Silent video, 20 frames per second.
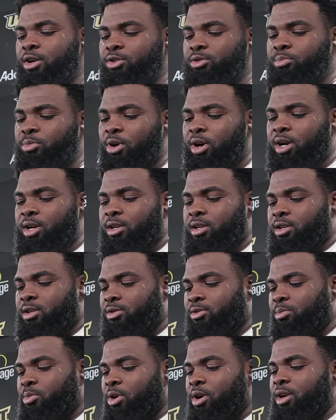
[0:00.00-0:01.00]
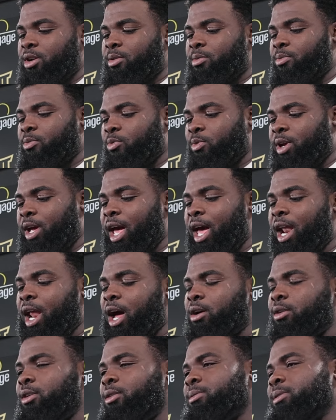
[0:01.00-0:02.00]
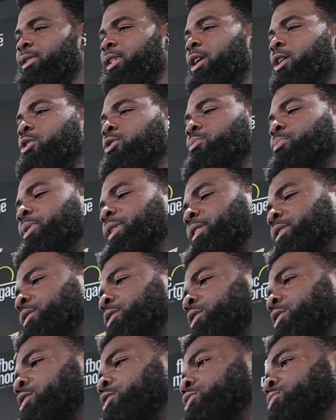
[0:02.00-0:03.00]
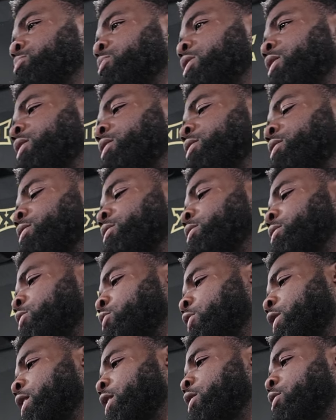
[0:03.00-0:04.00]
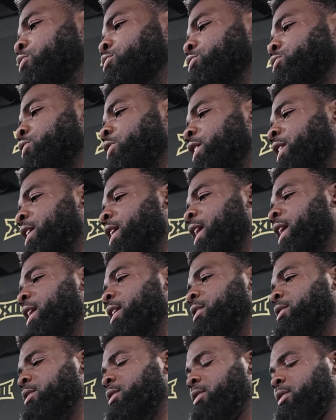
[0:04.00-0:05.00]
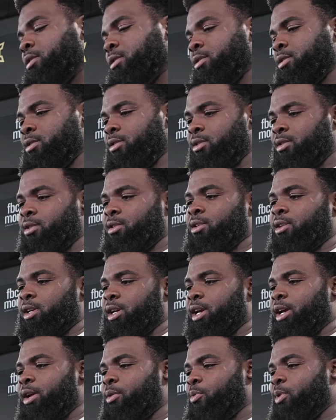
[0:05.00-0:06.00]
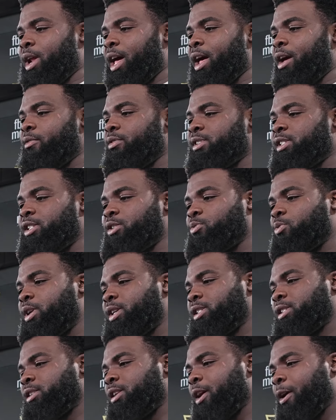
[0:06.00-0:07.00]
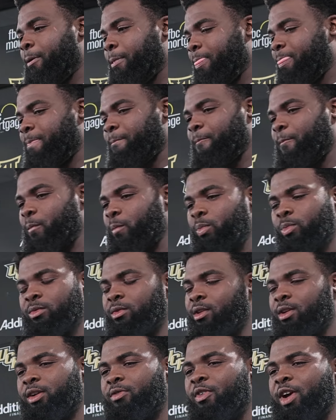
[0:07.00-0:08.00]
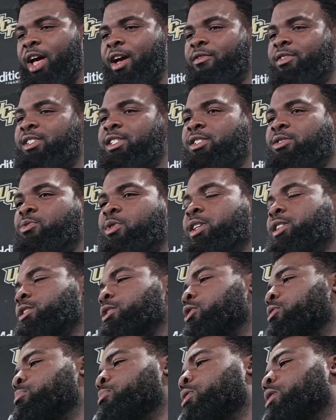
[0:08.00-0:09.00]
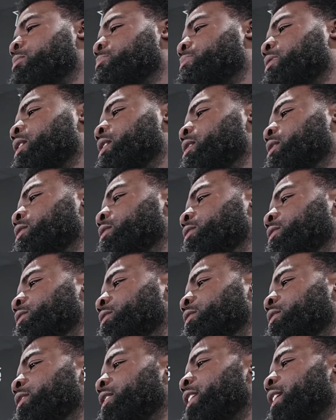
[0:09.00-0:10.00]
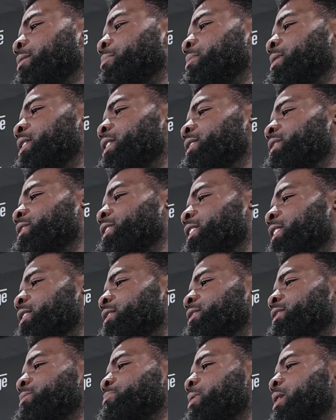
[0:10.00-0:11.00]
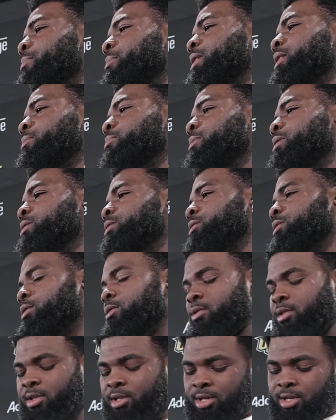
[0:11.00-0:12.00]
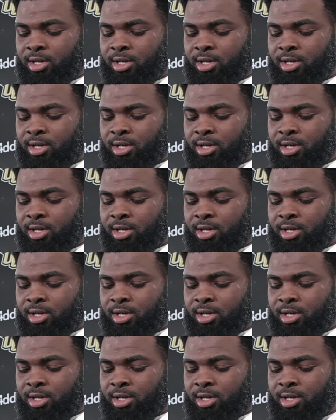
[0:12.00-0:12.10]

Coach Martin, we had our ups and downs, but Coach Martin, a great coach, great guy. And when I have a situation like, if I have a situation, Coach Martin probably look at me and tell just by my demeanor. So